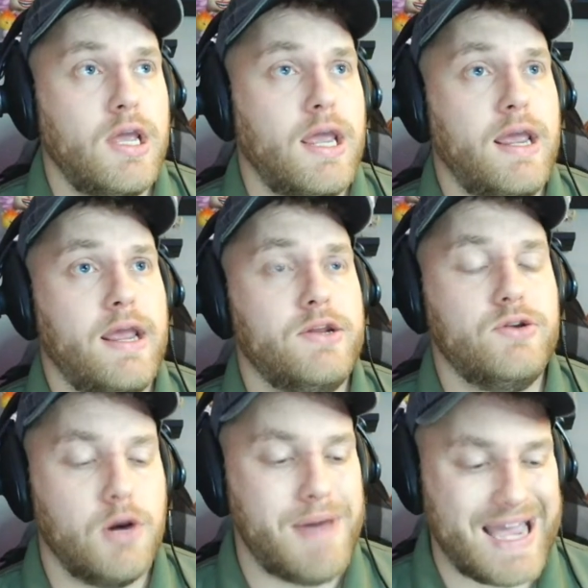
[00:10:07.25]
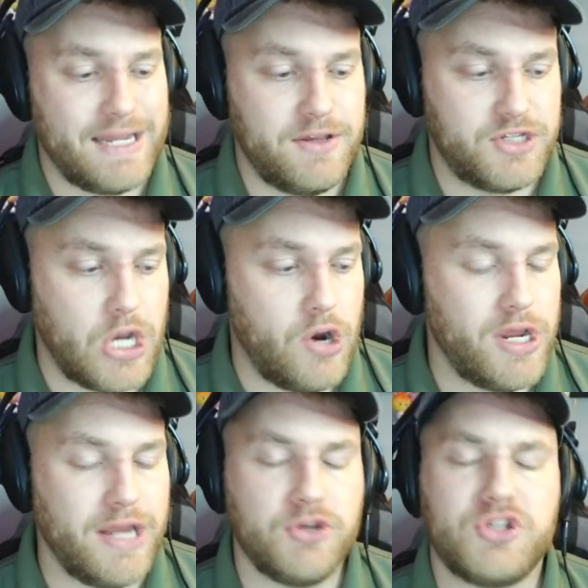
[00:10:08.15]
and you go back in the zone
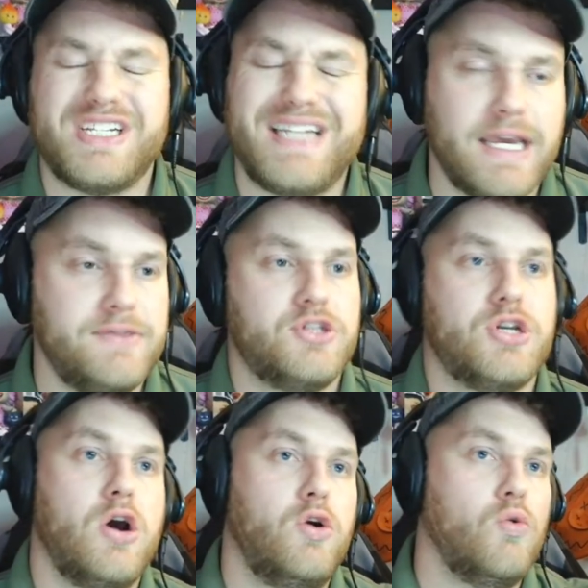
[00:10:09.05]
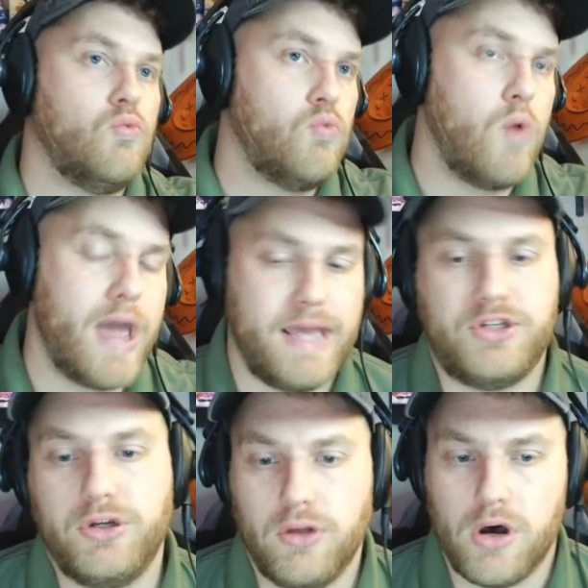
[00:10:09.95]
and you stick in the zone way
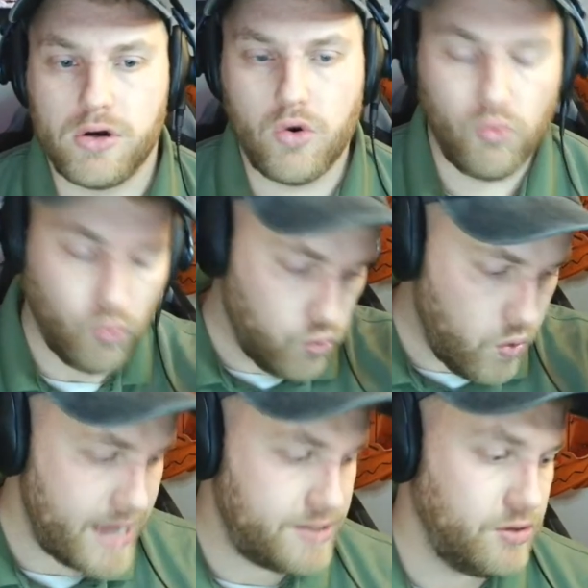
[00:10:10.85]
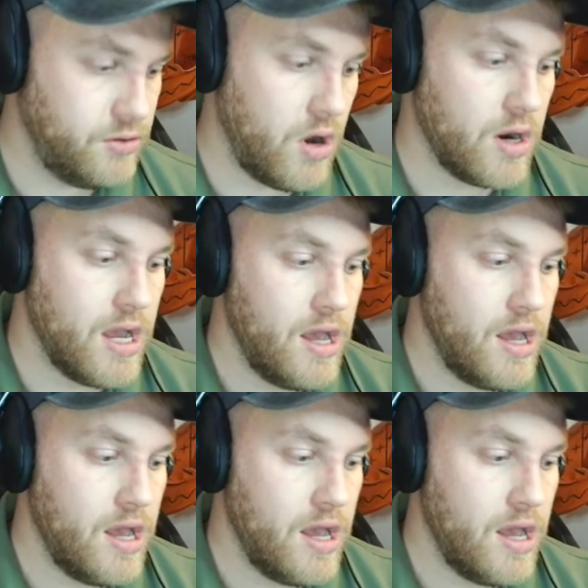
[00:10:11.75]
too long, way too long.